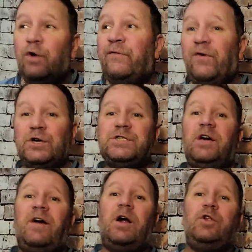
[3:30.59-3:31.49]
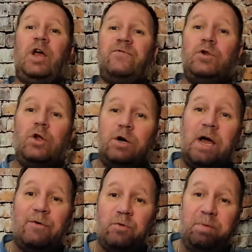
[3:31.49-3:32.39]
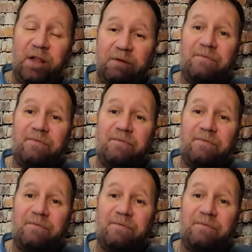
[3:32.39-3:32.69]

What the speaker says: First of all, you have to learn how to play